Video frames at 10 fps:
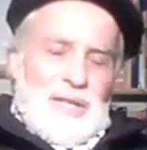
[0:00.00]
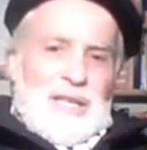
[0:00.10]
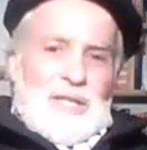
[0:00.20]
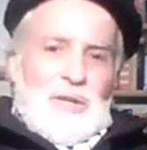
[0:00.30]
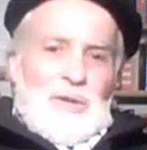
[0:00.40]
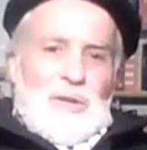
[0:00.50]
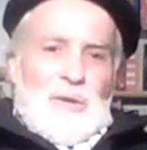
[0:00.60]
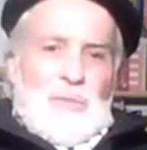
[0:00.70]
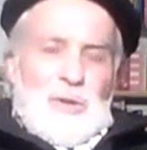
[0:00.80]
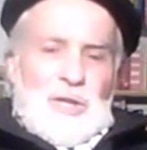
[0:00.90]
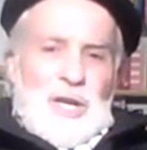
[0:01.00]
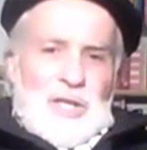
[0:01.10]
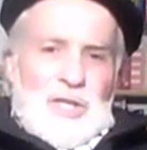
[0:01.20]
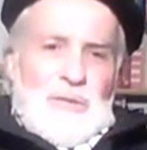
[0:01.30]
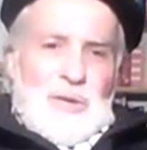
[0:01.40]
So
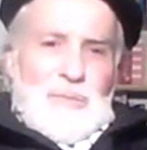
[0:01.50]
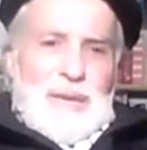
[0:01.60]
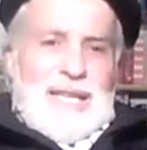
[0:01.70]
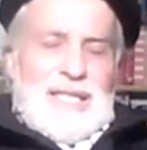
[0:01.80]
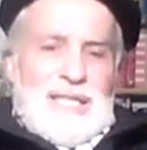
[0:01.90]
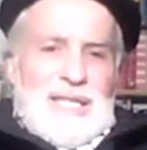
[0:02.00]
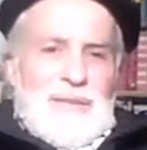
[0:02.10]
production by masses, that